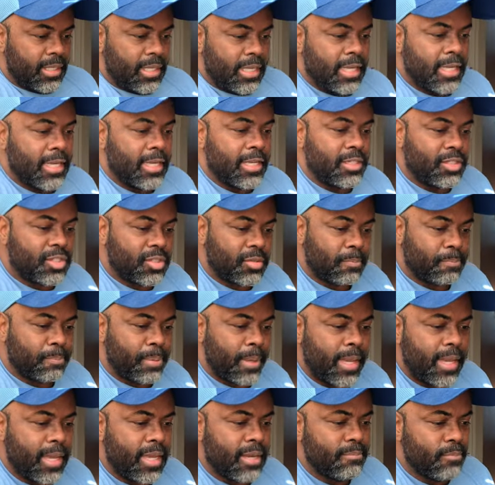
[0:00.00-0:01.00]
into
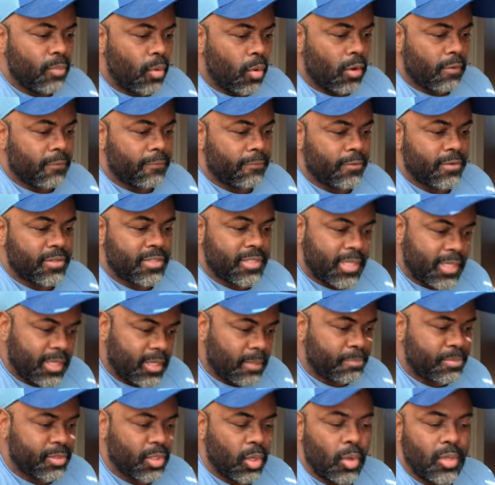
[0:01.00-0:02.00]
paying more for
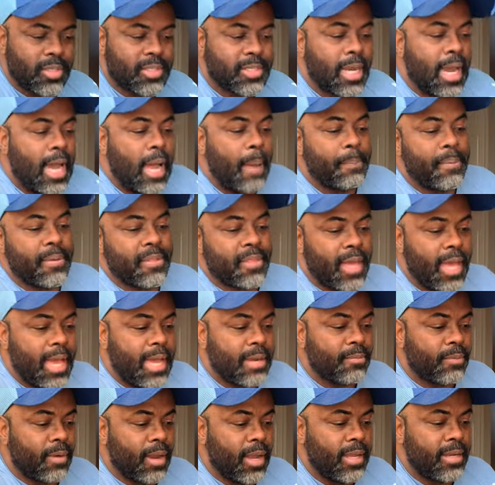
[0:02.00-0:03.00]
tips on top of
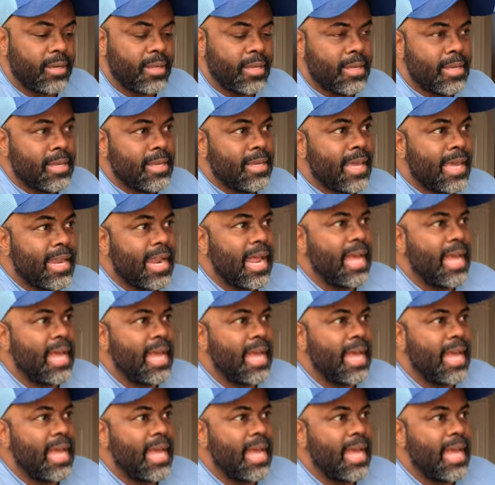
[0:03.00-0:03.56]
that, right? And